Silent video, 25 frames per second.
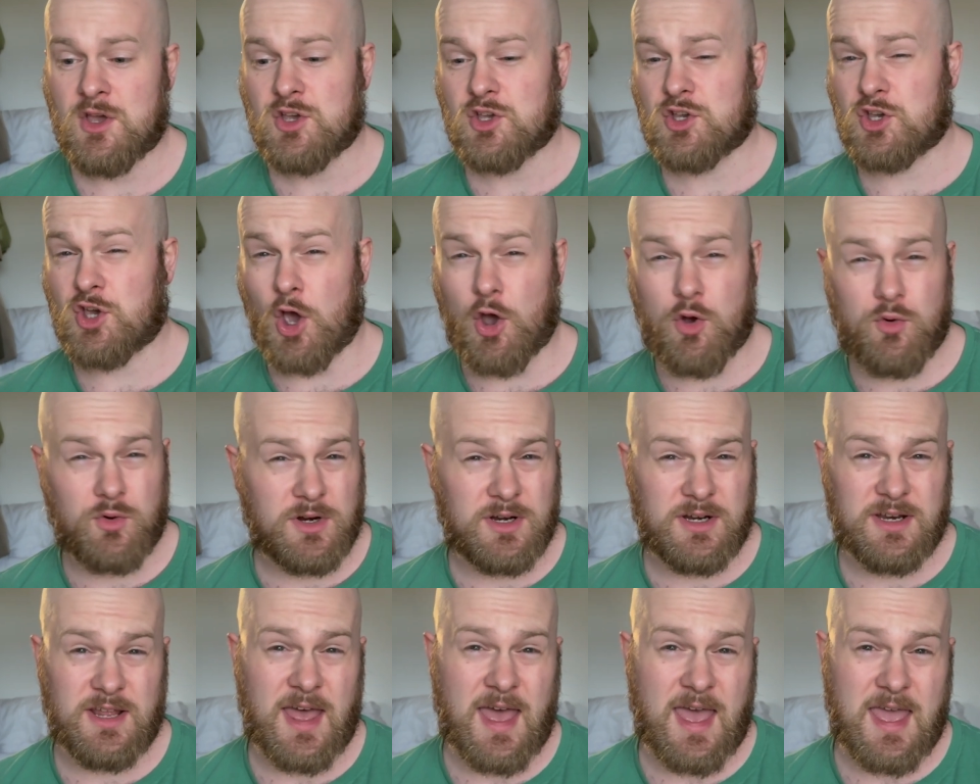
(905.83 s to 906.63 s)

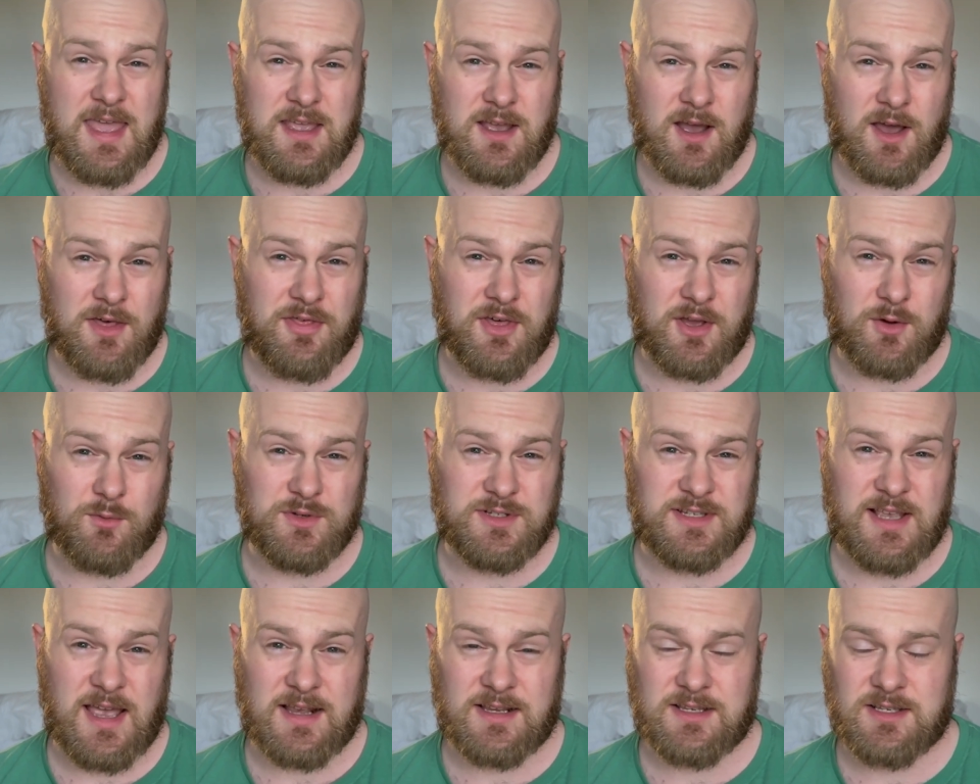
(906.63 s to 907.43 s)
Conan at 8, I think,
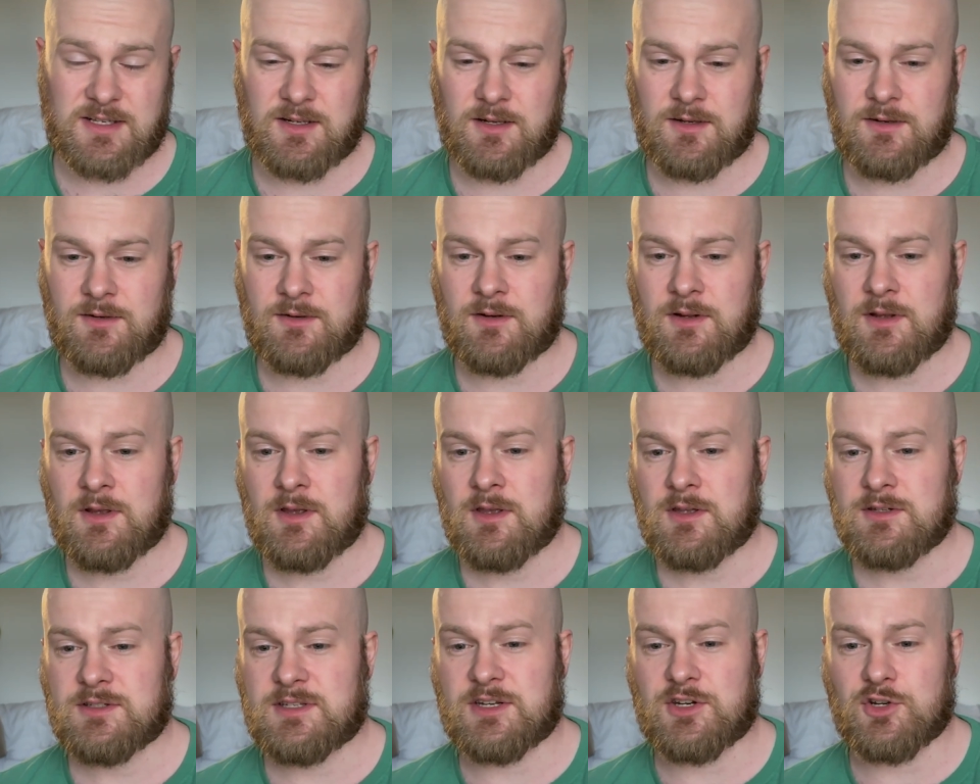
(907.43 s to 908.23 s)
was excellent.
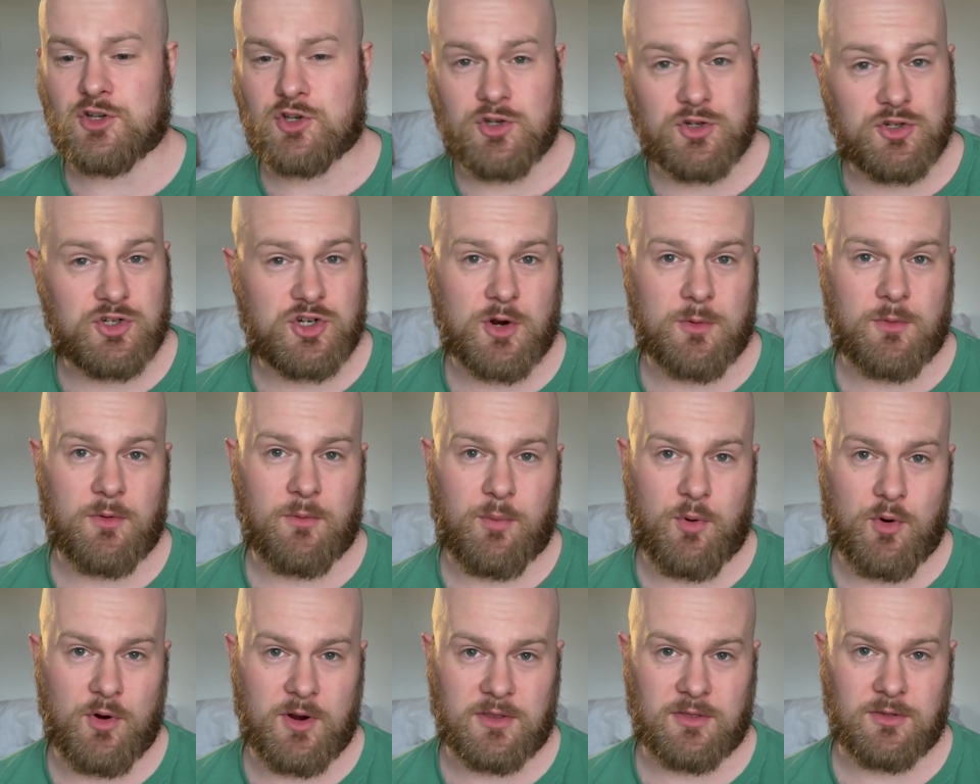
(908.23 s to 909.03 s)
Did a good job of
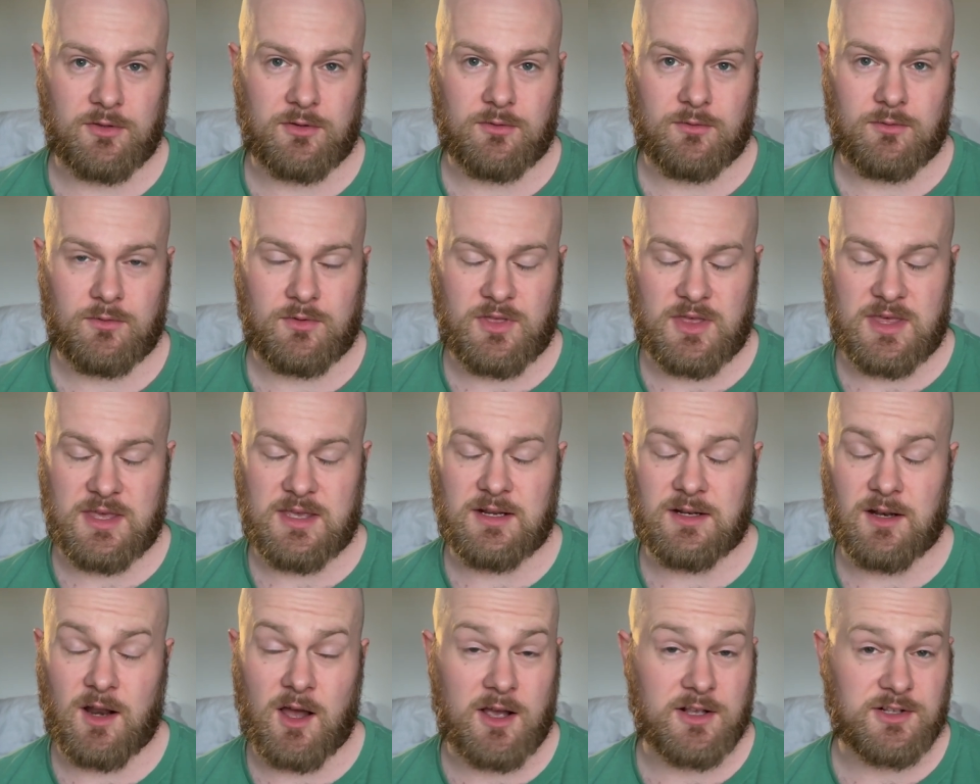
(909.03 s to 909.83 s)
putting the
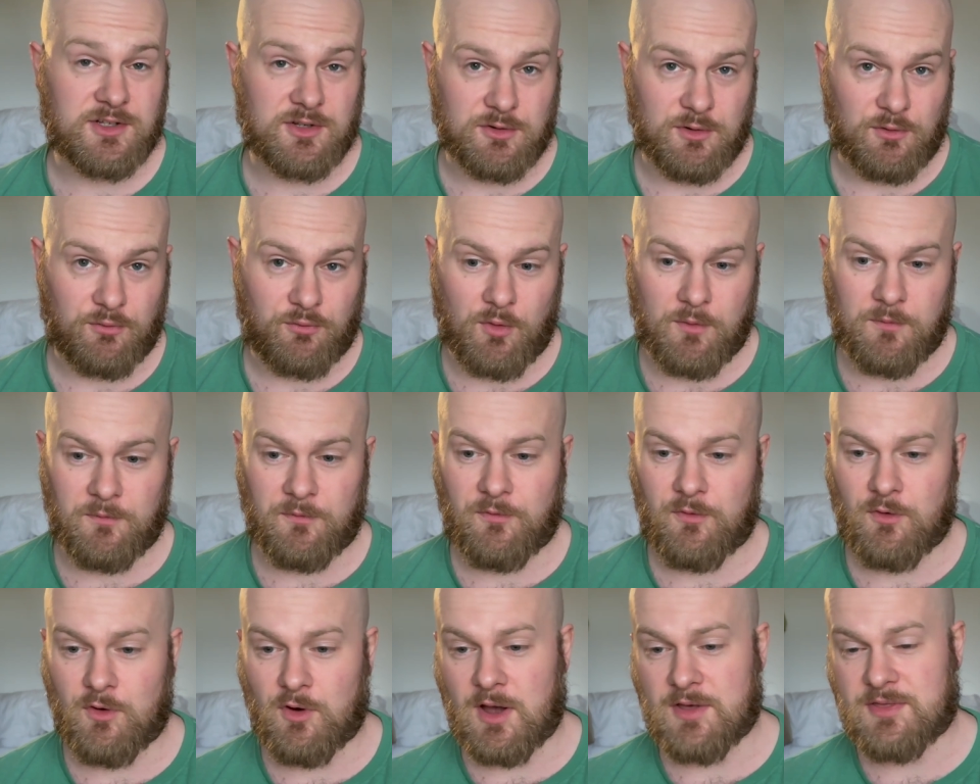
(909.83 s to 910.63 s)
Lions on the front
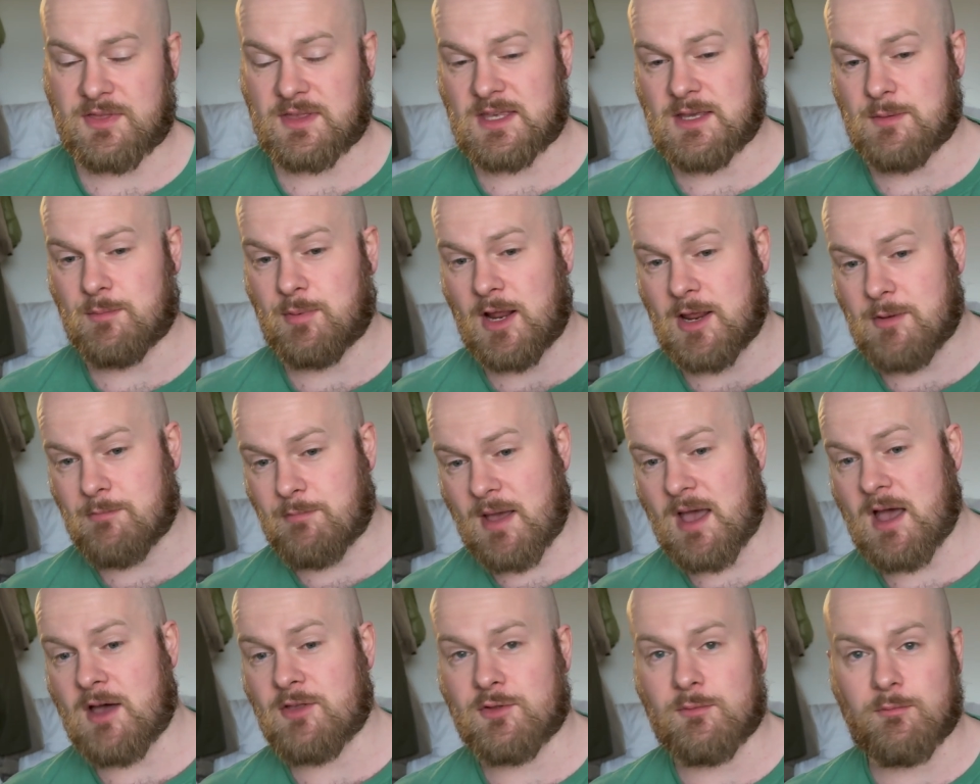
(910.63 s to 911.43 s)
foot. I think he played
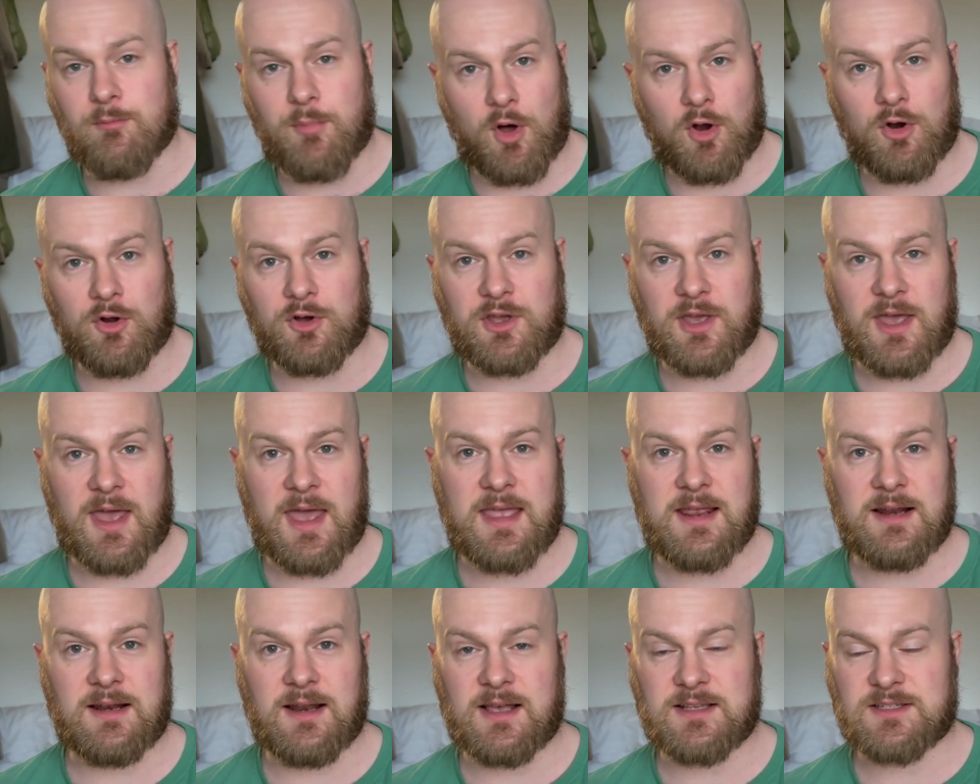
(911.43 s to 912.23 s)
better than Pollock at
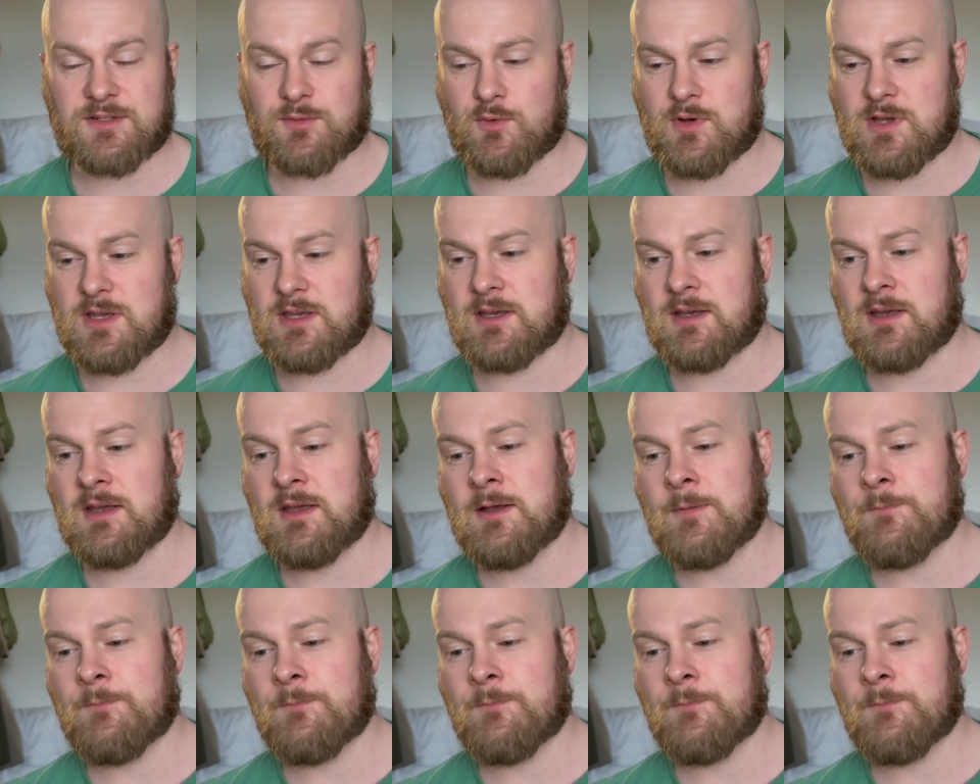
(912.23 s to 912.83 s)
8 last week.